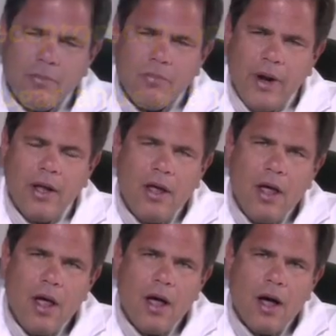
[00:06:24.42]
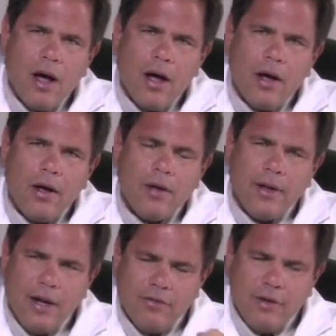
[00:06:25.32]
that bring that
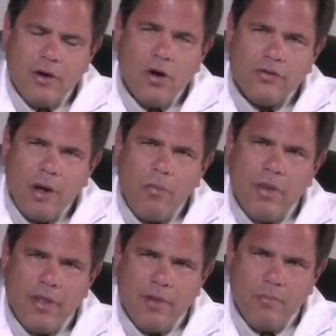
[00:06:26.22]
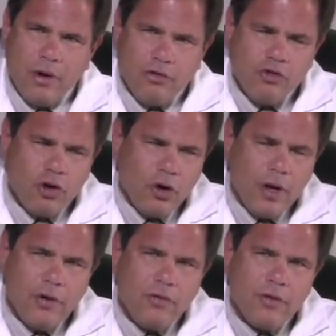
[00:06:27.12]
insulin hooks up with and then brings sugar
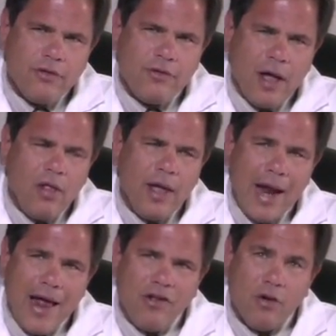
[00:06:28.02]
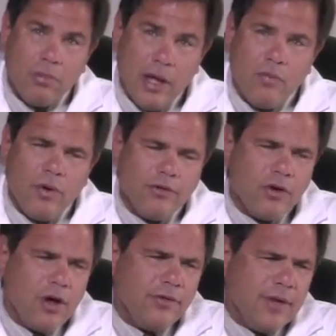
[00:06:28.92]
into the cell and out of your blood where it's
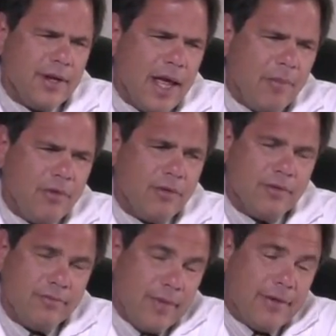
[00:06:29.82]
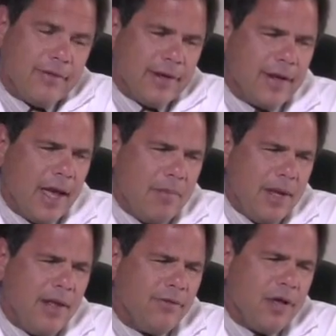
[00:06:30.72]
causing the damage in cases like
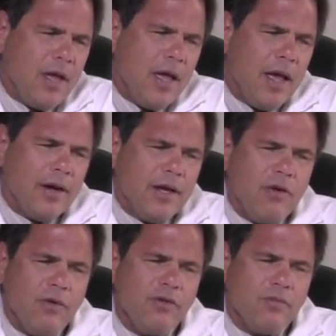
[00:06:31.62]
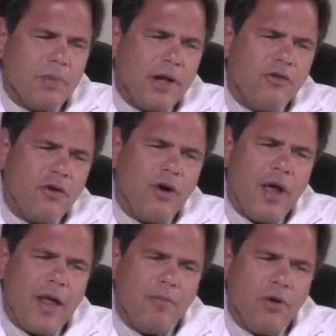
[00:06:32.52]
diabetes. It decreases blood sugar,
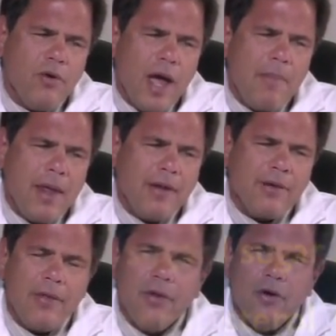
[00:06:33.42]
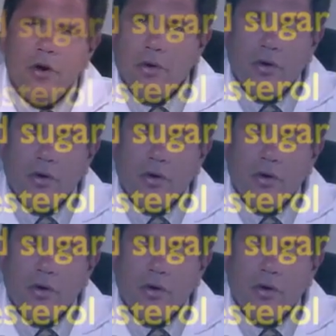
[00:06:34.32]
and you diabetics out there know